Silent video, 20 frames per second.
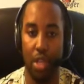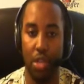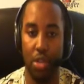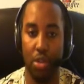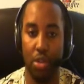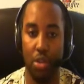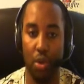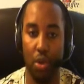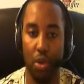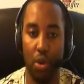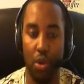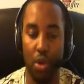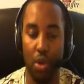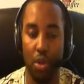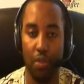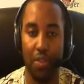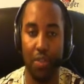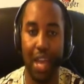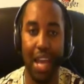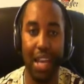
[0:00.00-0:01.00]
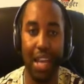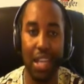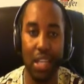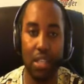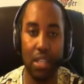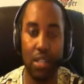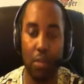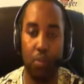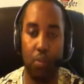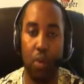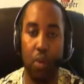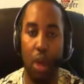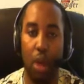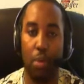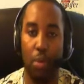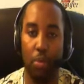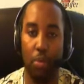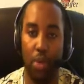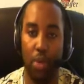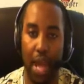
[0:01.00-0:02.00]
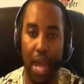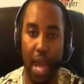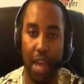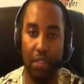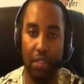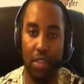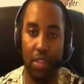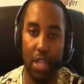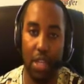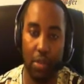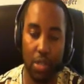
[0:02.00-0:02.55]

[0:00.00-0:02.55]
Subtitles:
And that is a problem we're having,